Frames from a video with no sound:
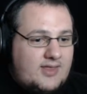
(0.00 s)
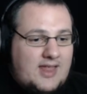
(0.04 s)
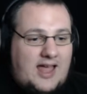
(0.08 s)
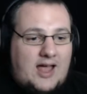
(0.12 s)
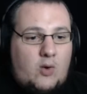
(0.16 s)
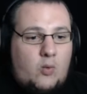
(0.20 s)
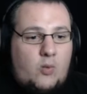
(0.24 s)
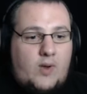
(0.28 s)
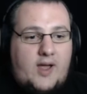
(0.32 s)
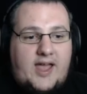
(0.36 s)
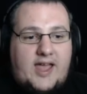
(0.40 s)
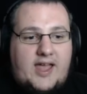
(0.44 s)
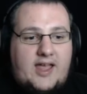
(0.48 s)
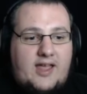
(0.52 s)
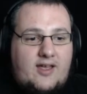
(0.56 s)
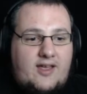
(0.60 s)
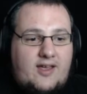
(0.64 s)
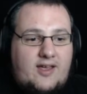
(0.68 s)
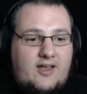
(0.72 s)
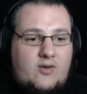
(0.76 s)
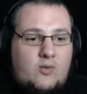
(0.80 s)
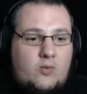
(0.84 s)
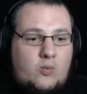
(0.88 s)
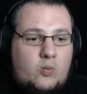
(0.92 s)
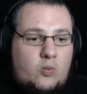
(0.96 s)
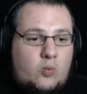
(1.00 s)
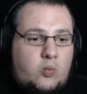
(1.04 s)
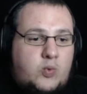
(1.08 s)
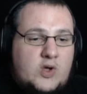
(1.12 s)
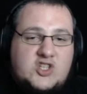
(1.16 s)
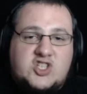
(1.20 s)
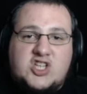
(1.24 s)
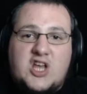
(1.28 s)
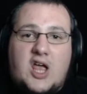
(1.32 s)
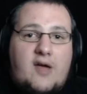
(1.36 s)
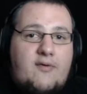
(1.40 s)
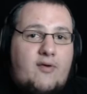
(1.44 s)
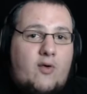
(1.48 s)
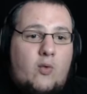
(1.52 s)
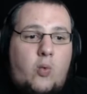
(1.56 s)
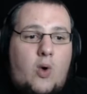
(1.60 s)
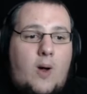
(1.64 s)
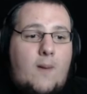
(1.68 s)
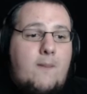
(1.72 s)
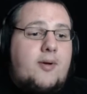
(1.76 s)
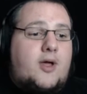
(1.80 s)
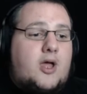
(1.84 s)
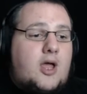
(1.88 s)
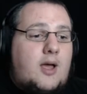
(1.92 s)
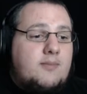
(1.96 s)
That way, whichever
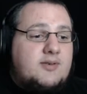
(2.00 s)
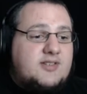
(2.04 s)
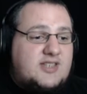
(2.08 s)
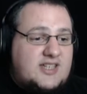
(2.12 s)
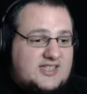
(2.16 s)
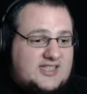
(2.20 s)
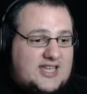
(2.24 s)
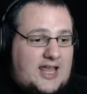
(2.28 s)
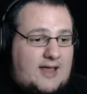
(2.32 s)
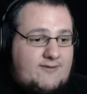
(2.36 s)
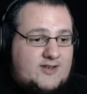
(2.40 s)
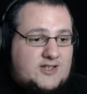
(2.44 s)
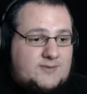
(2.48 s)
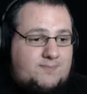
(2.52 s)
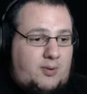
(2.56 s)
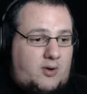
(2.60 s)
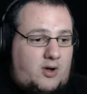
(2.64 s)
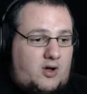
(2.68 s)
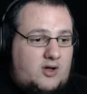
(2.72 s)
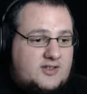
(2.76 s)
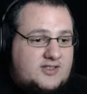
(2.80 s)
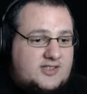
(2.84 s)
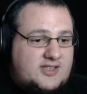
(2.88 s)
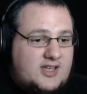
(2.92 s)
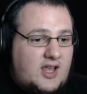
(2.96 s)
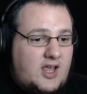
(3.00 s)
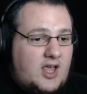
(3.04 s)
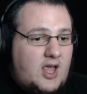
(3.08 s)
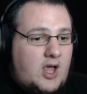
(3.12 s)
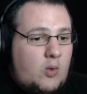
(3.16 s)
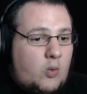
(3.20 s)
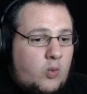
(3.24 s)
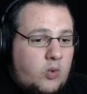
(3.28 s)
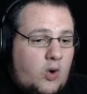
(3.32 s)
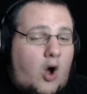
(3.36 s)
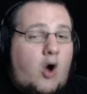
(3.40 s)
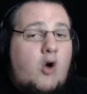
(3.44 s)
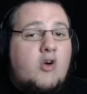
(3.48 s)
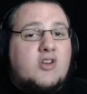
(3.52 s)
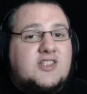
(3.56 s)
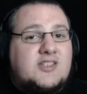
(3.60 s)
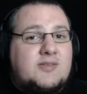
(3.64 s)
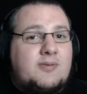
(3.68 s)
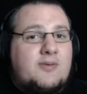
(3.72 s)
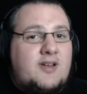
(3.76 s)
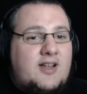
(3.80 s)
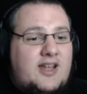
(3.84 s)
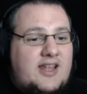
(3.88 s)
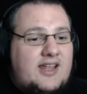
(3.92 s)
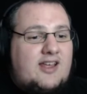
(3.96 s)
one becomes the safe spot will
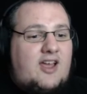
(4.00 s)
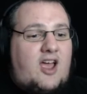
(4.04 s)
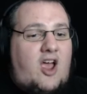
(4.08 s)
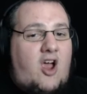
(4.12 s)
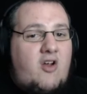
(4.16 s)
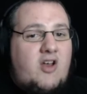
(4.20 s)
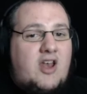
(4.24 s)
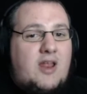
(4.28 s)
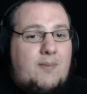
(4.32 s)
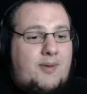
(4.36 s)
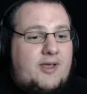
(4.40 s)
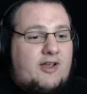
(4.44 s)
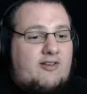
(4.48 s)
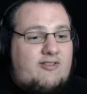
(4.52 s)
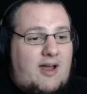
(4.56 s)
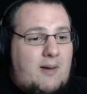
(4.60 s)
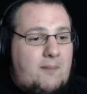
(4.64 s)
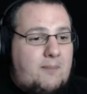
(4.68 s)
ultimately only be